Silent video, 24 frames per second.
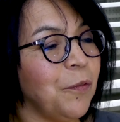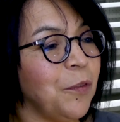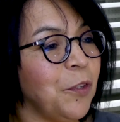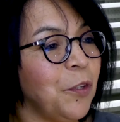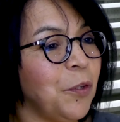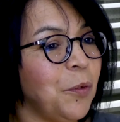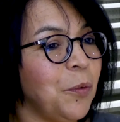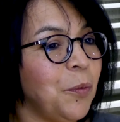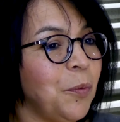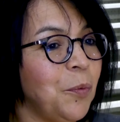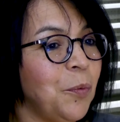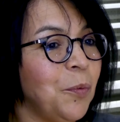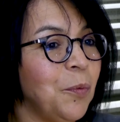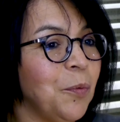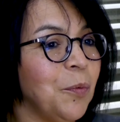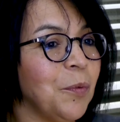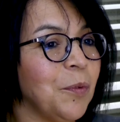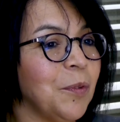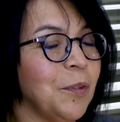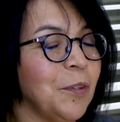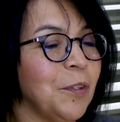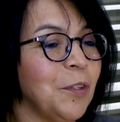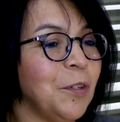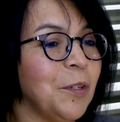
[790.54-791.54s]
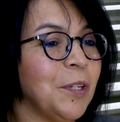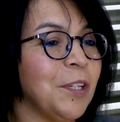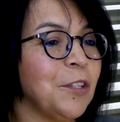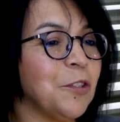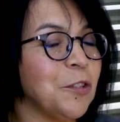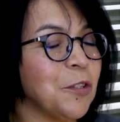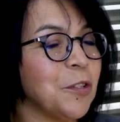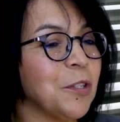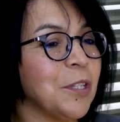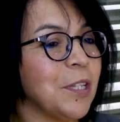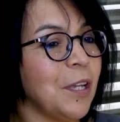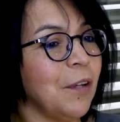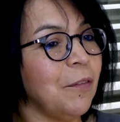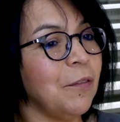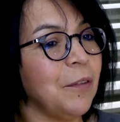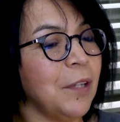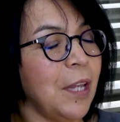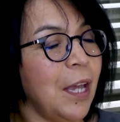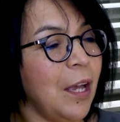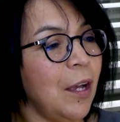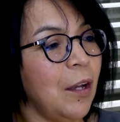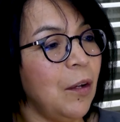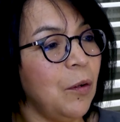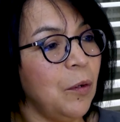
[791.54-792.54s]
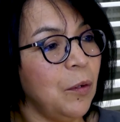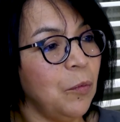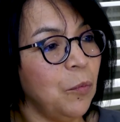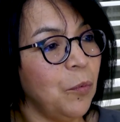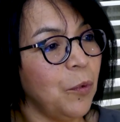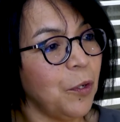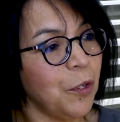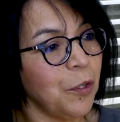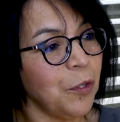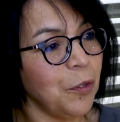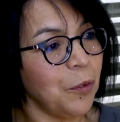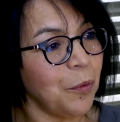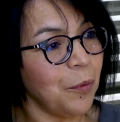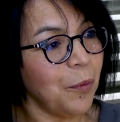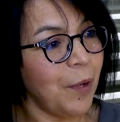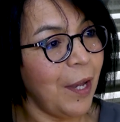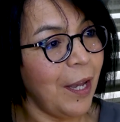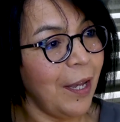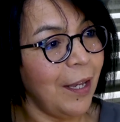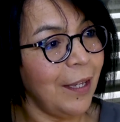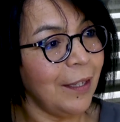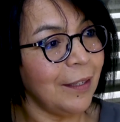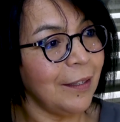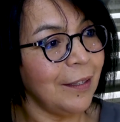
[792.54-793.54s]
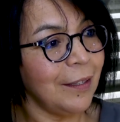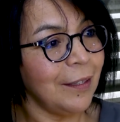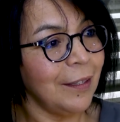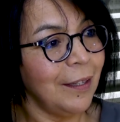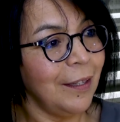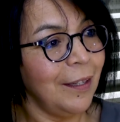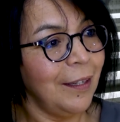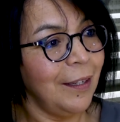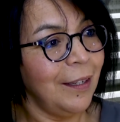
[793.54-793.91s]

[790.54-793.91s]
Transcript: you look at yourself now and where you're at,